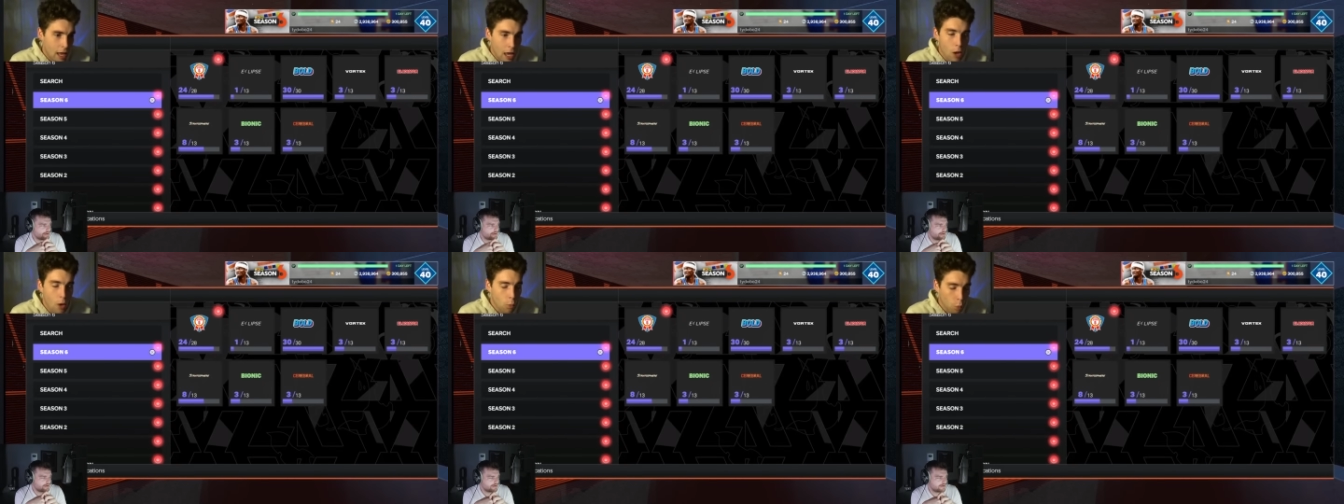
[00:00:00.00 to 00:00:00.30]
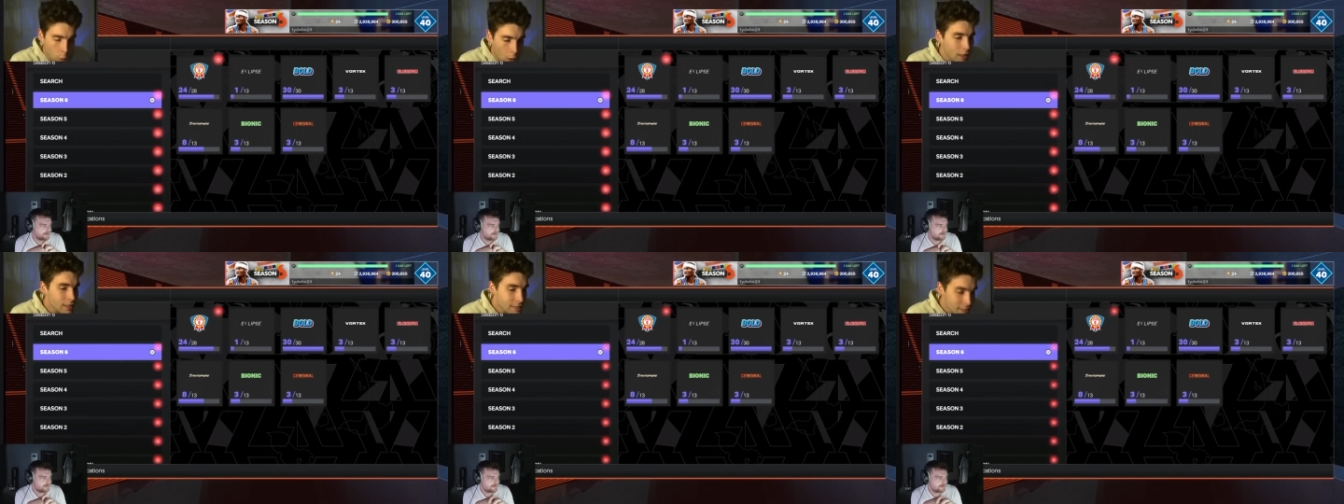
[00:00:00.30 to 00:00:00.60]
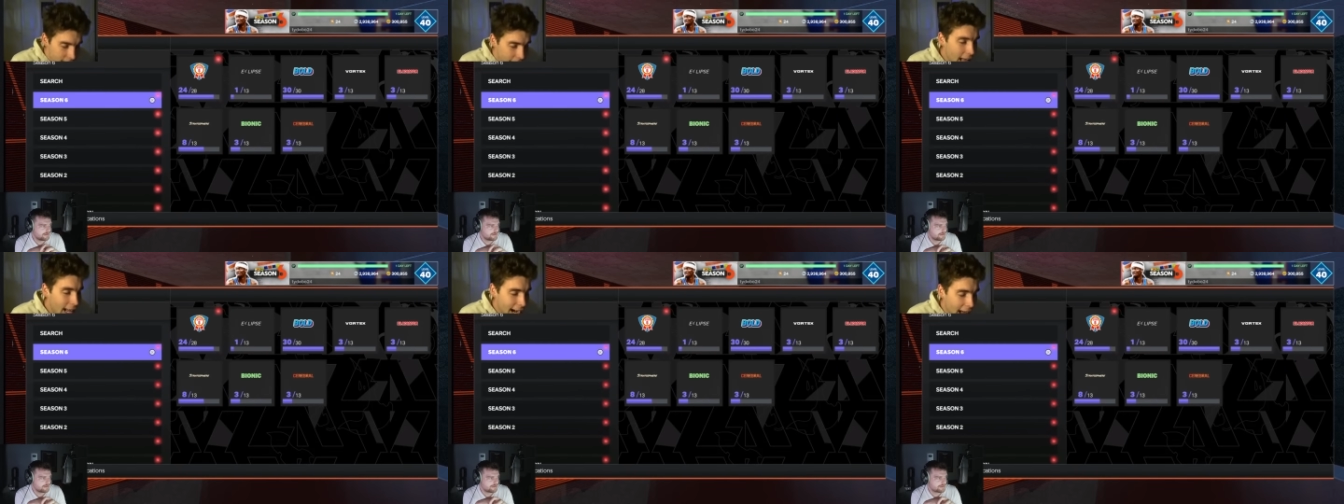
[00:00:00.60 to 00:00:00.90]
And
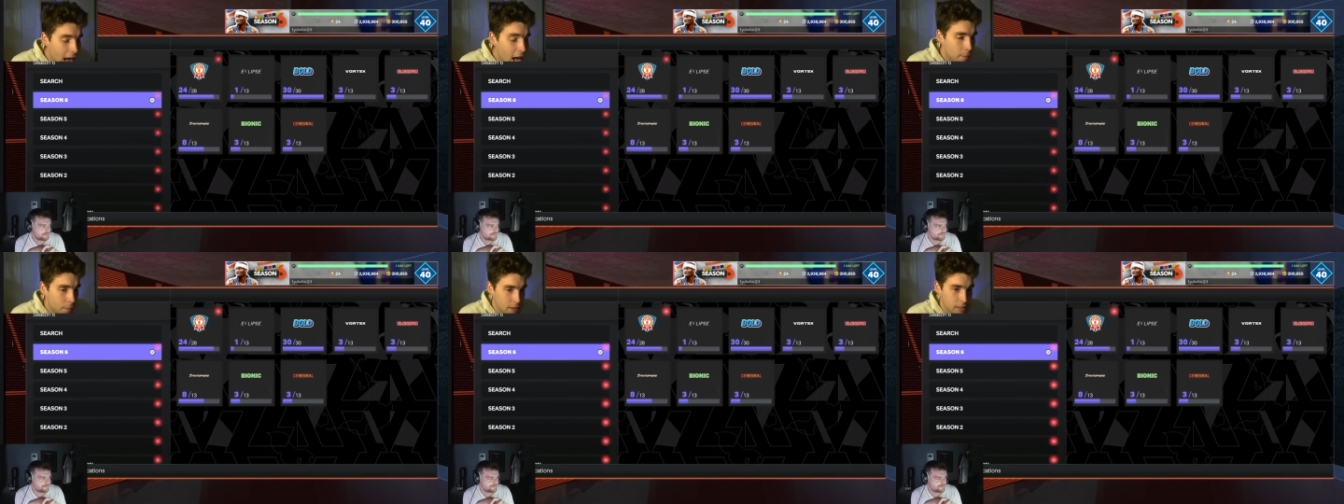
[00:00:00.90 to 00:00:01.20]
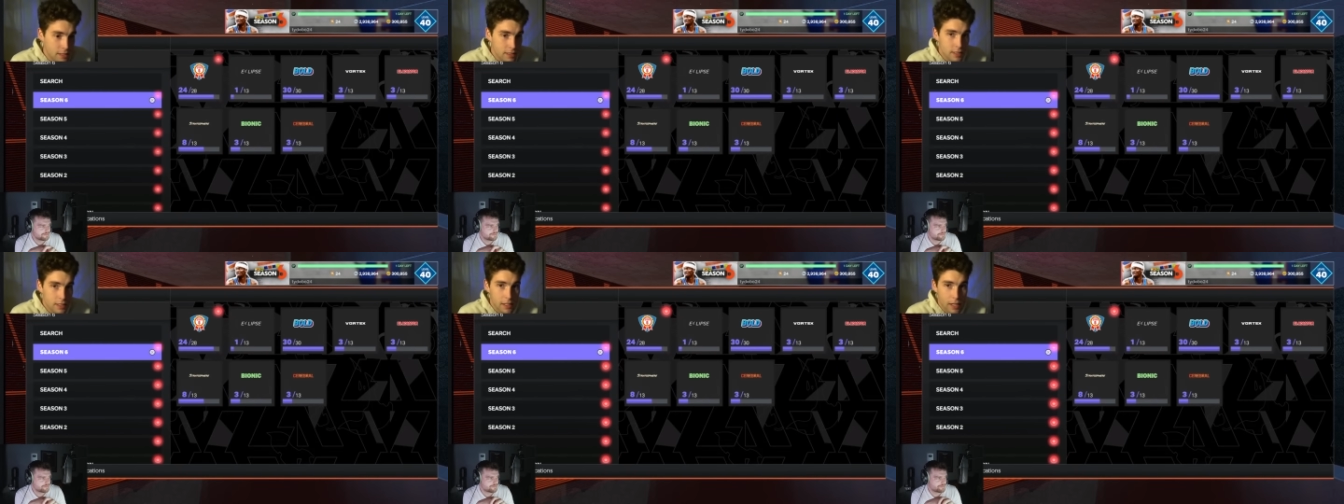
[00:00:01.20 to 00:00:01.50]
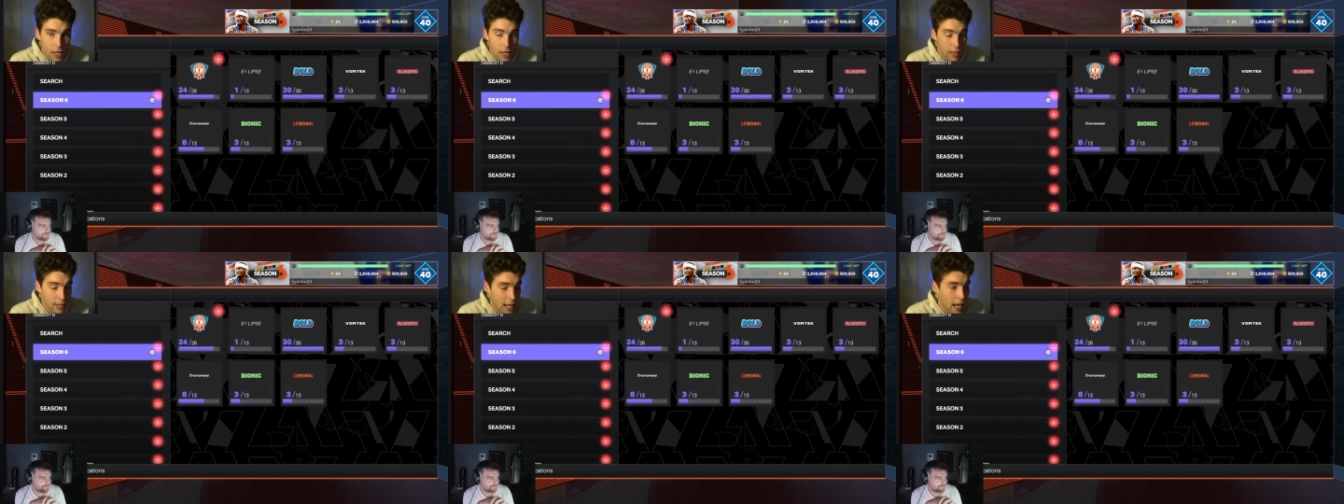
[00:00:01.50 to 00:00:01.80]
once that happens,
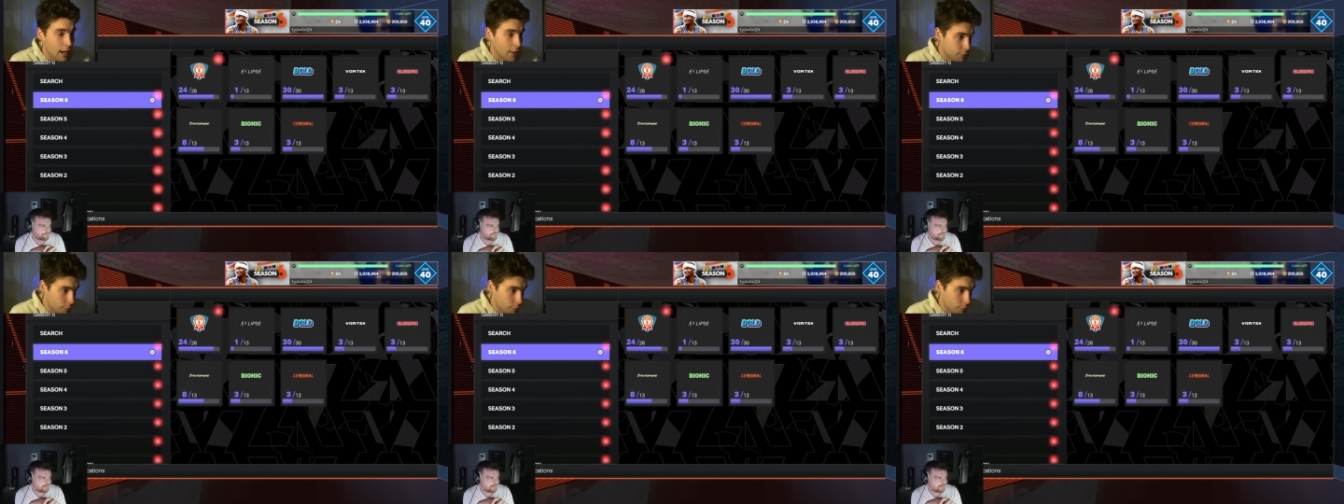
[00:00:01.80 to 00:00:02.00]
again,